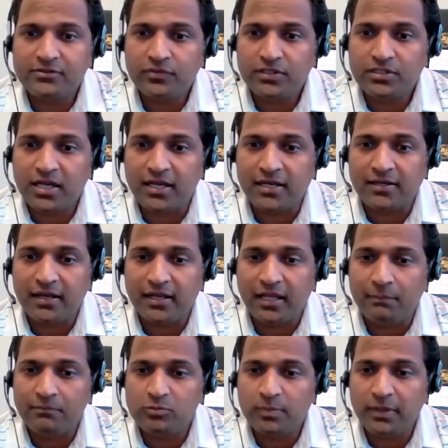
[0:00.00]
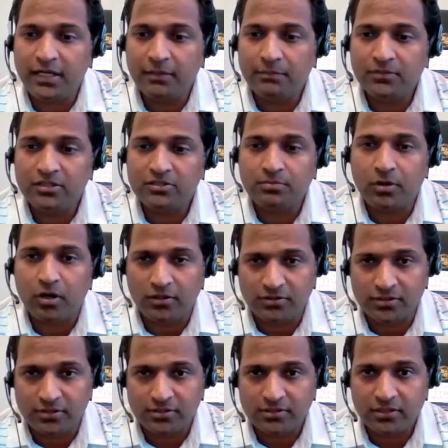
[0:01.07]
which can help speed up this
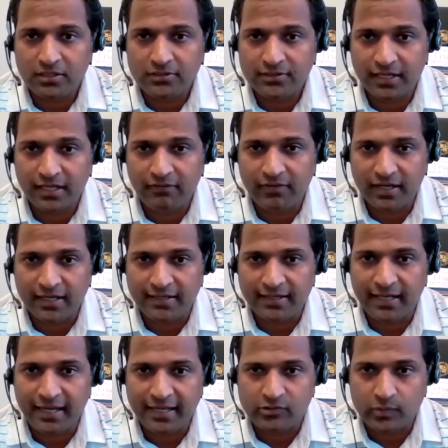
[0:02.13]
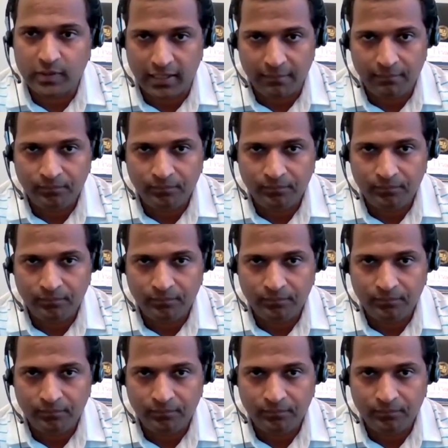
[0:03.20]
process significantly as well.